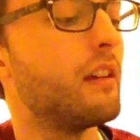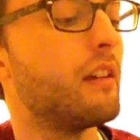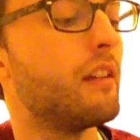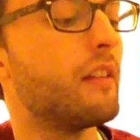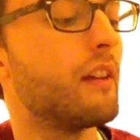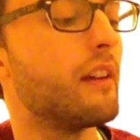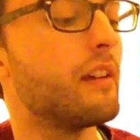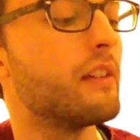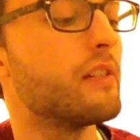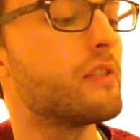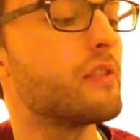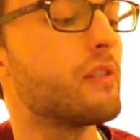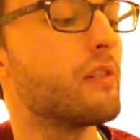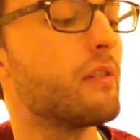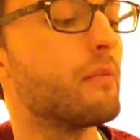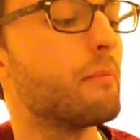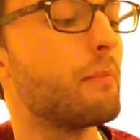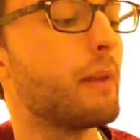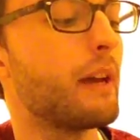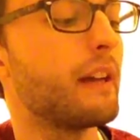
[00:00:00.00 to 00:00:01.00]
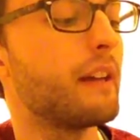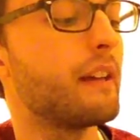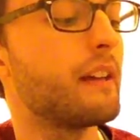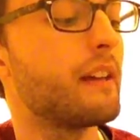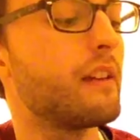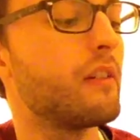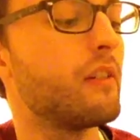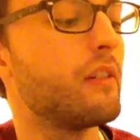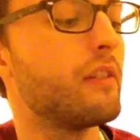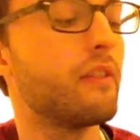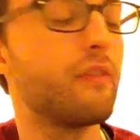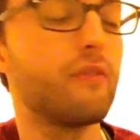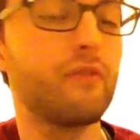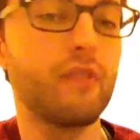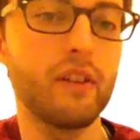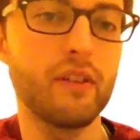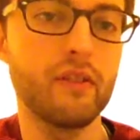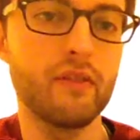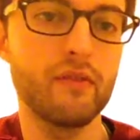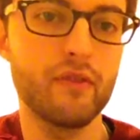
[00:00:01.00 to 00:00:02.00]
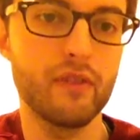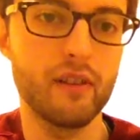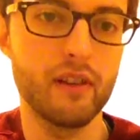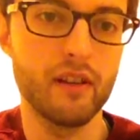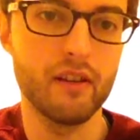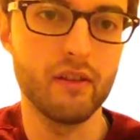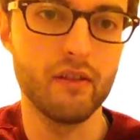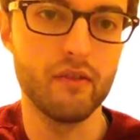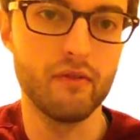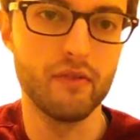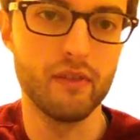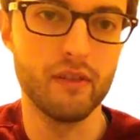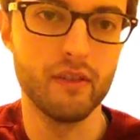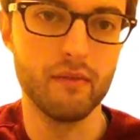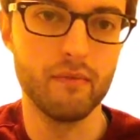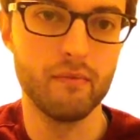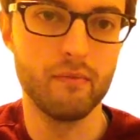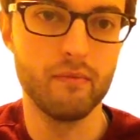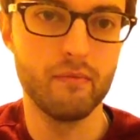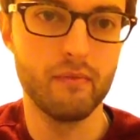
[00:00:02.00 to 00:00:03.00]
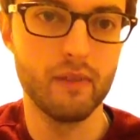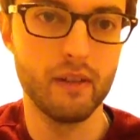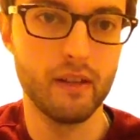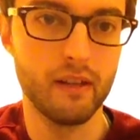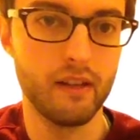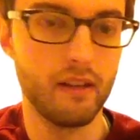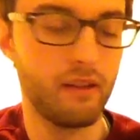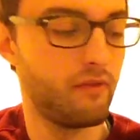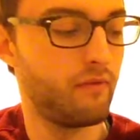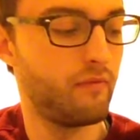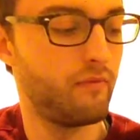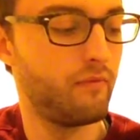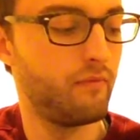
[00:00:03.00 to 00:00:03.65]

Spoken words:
then it's your pinky on the 5th fret of the A